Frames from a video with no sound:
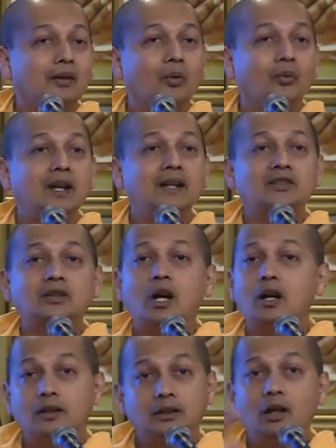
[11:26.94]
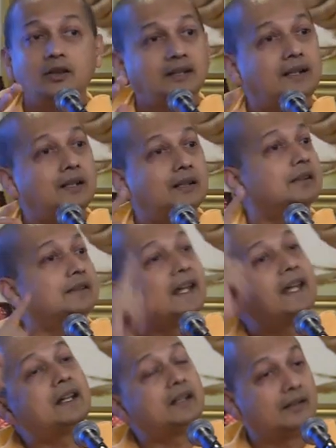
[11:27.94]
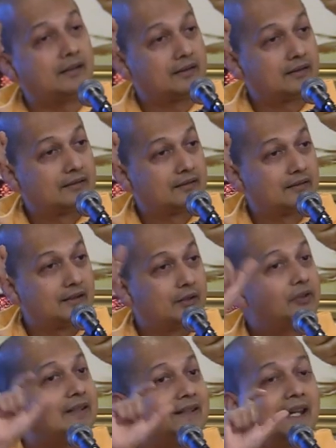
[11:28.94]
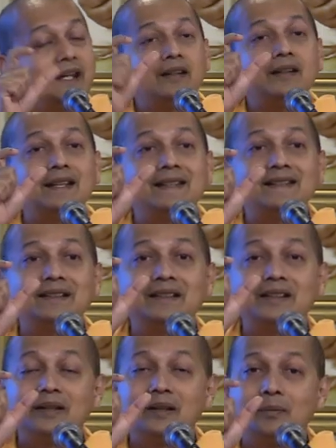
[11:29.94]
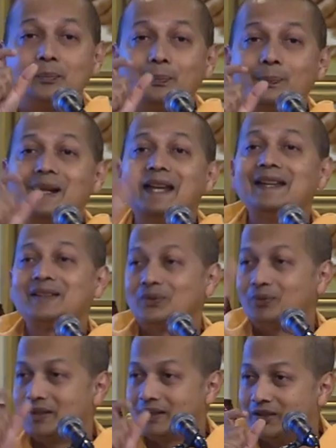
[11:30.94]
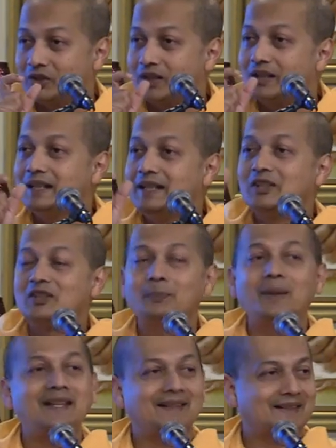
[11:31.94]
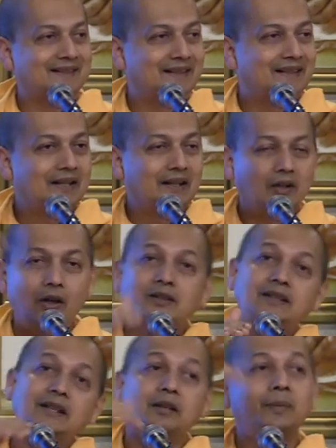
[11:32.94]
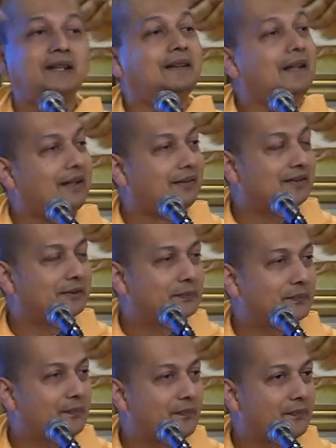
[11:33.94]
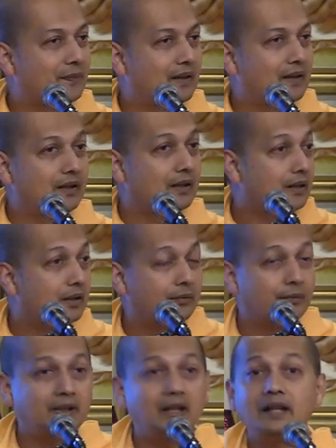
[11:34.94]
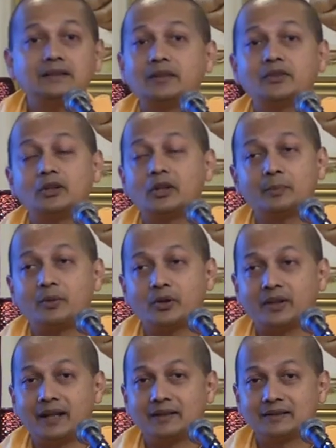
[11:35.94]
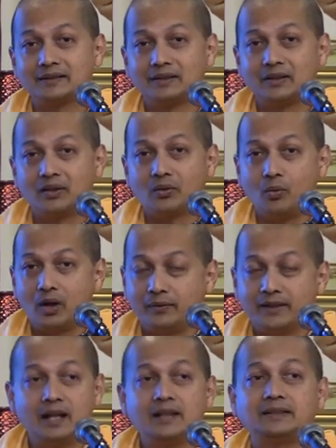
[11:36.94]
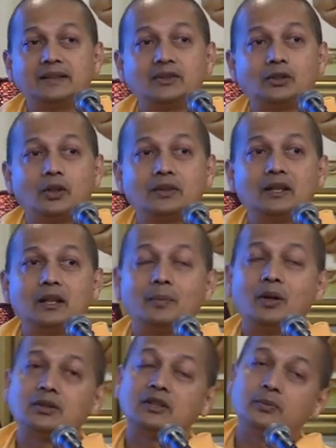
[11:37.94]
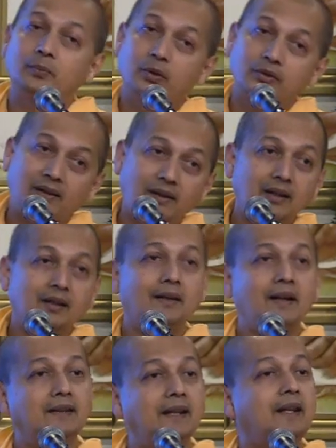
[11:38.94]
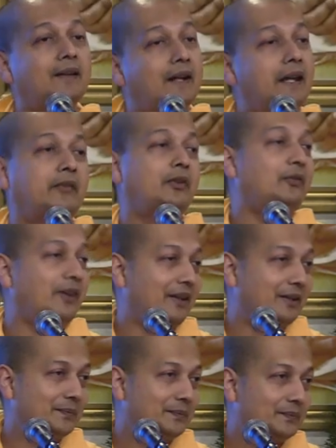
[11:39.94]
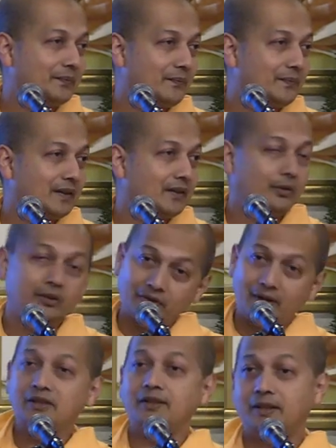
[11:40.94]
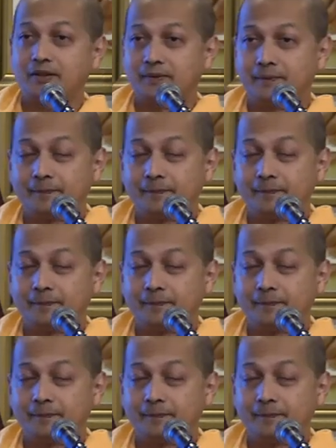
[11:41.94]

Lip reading: Where is God? Not here, there. See, there is a place word, a journey in space. Not here, but there. Vedanta is not about that. What Vedanta is talking about is both here and there and everywhere. So it's right here.